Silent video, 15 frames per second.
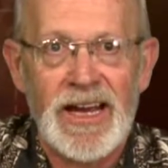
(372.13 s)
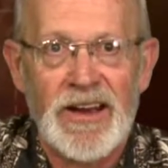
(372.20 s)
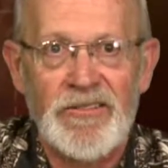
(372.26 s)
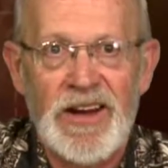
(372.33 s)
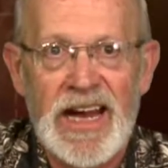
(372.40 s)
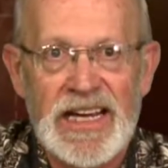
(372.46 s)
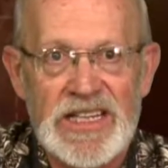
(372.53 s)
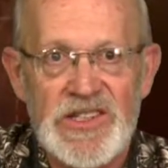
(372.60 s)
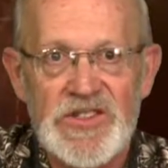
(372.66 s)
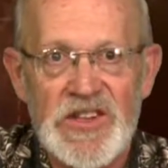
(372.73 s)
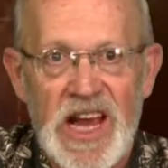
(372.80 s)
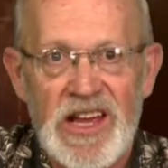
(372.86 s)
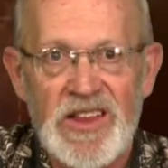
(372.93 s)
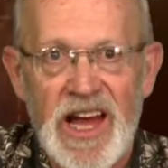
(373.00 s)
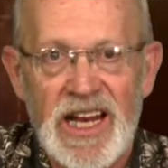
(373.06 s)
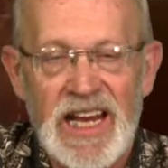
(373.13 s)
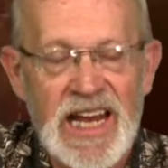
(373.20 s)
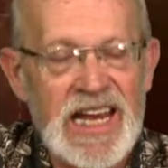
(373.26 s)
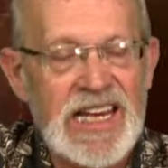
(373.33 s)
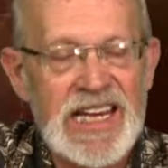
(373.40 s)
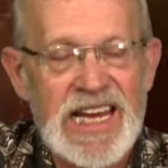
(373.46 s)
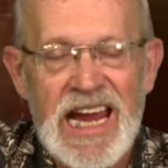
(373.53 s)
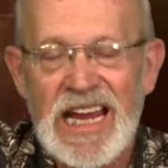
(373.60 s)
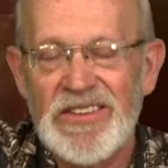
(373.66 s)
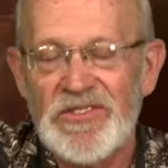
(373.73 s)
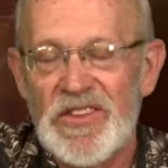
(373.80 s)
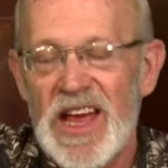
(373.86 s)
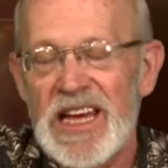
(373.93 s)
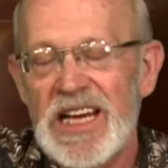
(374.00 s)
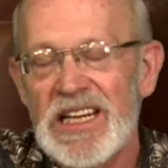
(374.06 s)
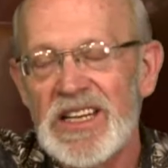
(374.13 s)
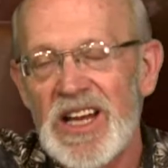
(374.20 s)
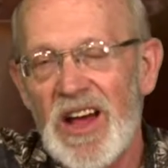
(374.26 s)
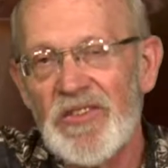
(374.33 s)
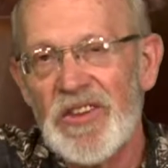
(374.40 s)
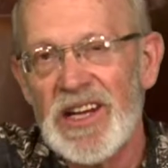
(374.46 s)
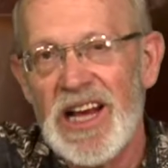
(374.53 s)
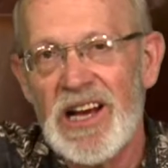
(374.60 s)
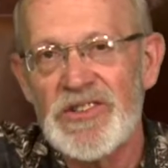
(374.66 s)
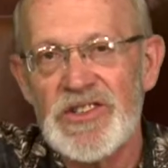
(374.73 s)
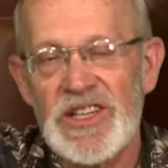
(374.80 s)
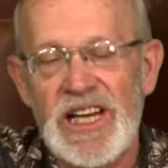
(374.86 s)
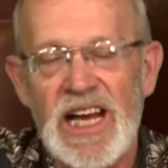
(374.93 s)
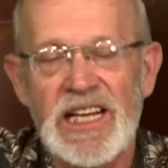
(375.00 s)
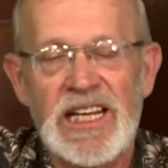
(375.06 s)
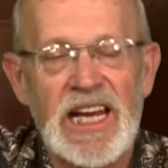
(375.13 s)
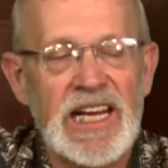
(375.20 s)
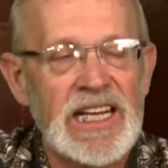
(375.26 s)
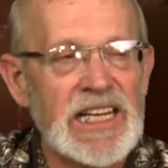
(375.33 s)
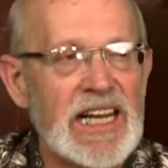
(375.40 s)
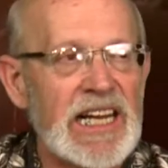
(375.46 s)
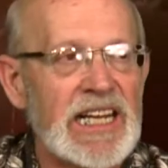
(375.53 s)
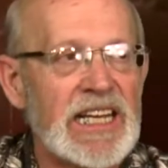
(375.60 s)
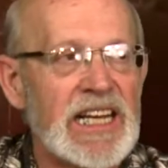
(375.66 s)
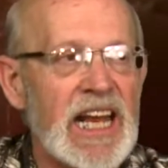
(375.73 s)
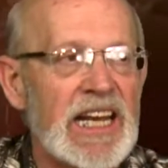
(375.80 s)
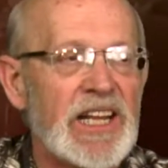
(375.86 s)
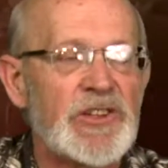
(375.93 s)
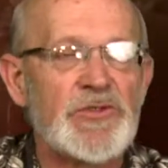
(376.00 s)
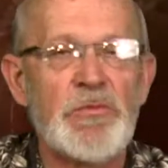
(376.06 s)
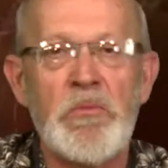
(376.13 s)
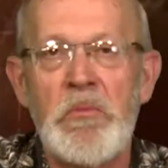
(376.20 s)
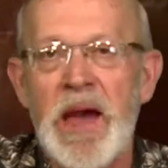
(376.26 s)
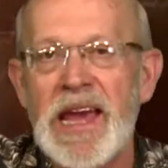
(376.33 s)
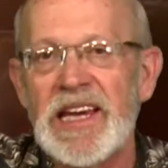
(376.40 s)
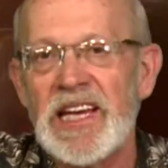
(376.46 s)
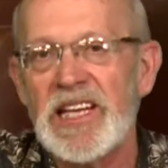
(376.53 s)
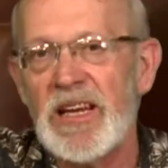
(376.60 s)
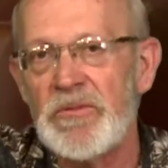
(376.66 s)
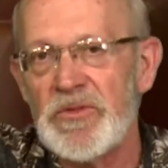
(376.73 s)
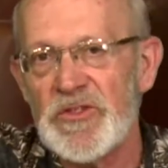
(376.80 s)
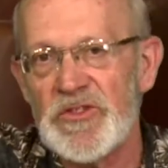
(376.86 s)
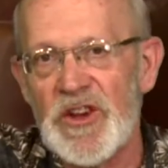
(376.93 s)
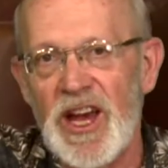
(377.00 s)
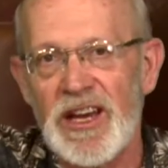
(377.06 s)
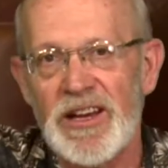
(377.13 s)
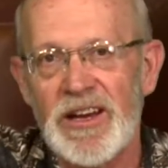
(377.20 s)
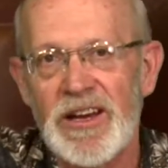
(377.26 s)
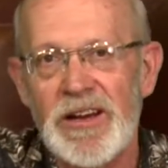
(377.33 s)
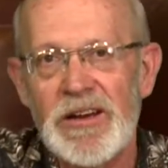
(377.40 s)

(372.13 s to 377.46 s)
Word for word: if I can say that. He can't think of nothing else, and, and, and, and it's making him sick.